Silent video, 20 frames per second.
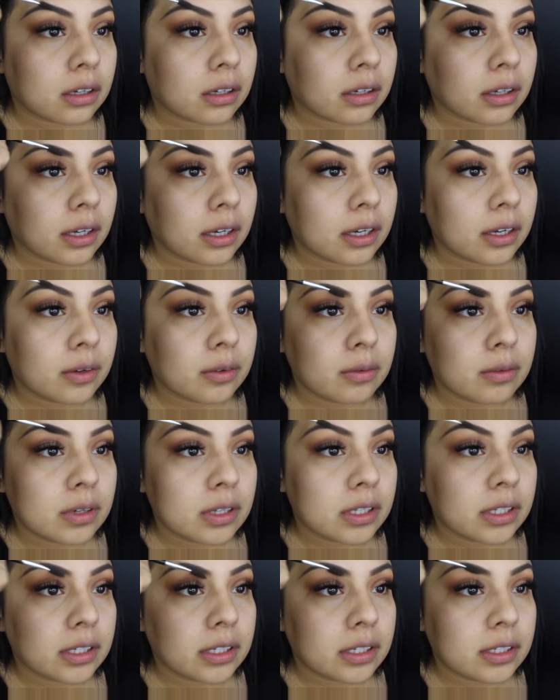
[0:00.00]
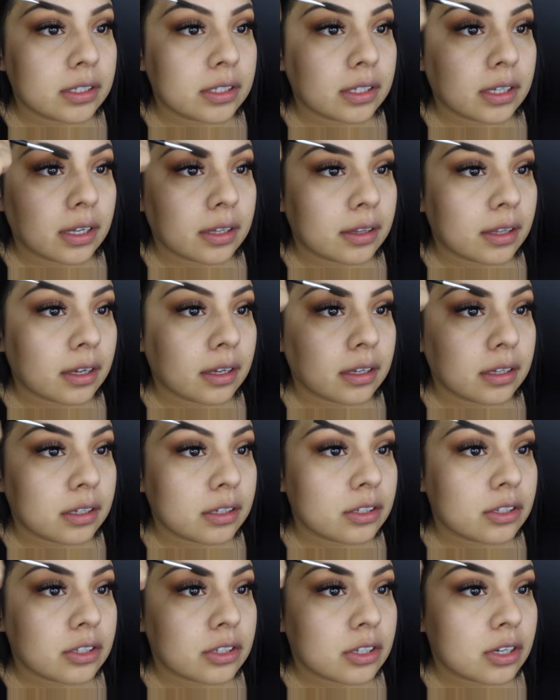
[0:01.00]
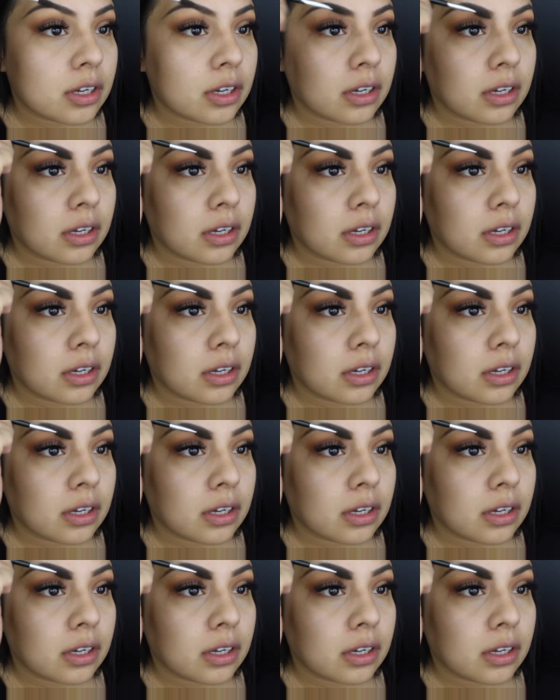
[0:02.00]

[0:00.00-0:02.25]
Okay, I really need to get that itch.